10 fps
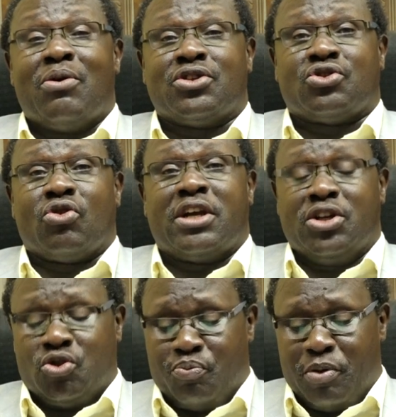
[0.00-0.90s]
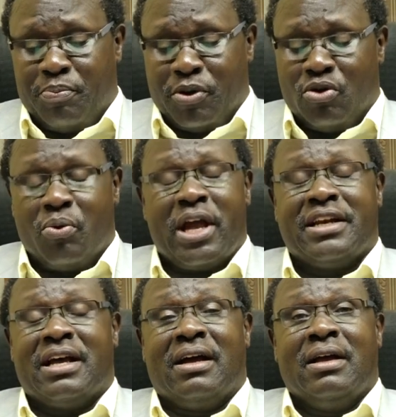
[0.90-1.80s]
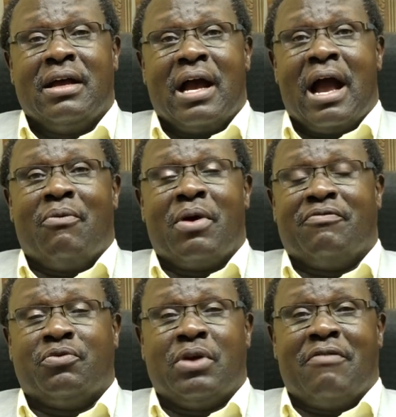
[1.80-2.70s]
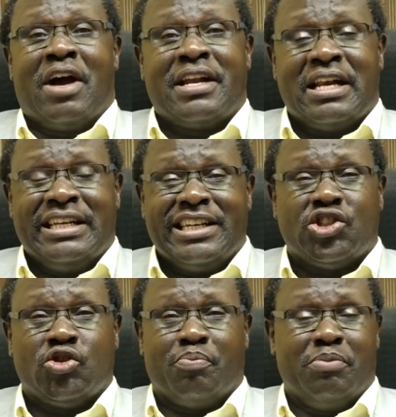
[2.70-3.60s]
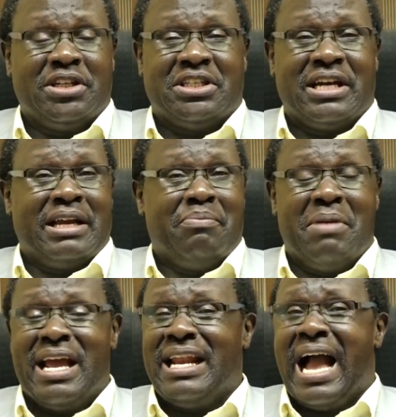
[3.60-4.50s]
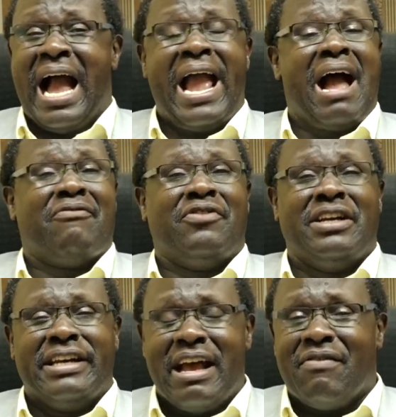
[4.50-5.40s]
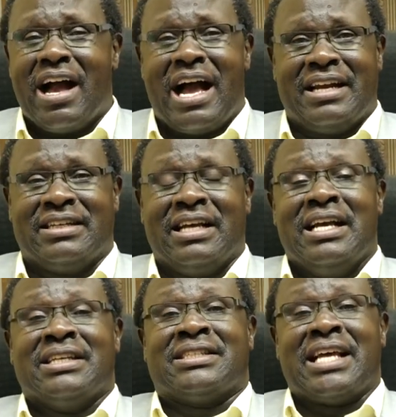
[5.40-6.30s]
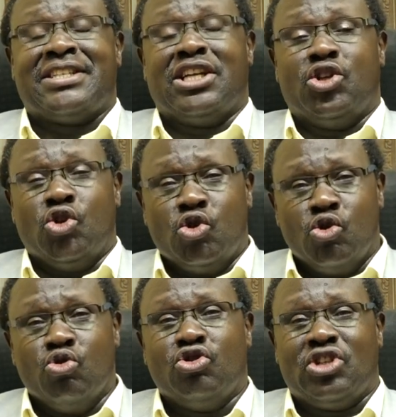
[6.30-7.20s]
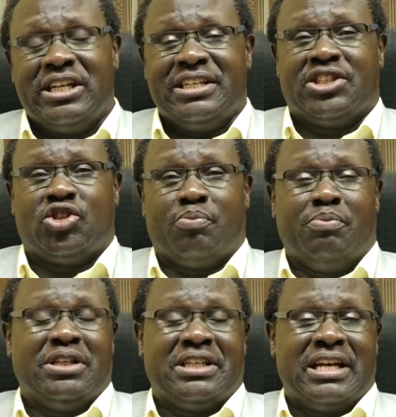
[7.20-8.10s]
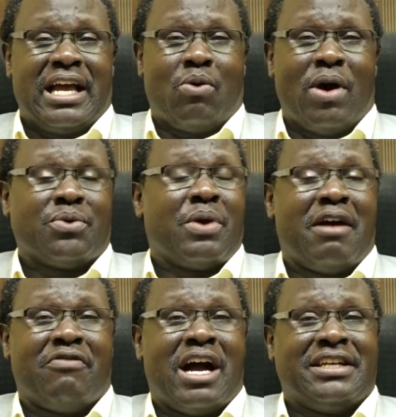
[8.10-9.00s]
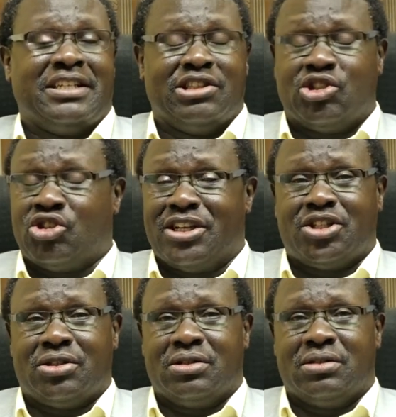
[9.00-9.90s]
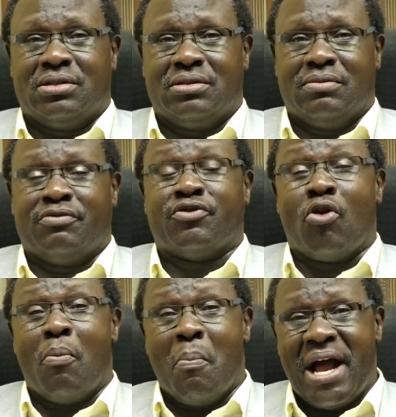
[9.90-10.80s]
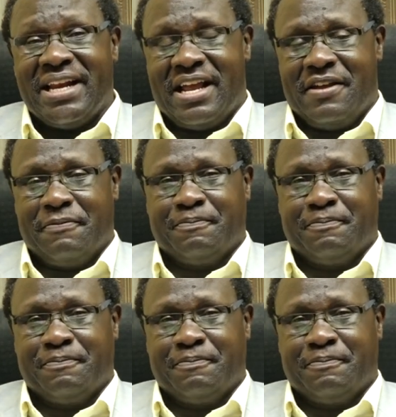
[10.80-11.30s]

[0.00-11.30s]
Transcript: was talking to people, you know, we had a, uh, we have, we have had a leadership meeting, and man, I have never had such a huge leadership meeting like what we have had in the church from Monday.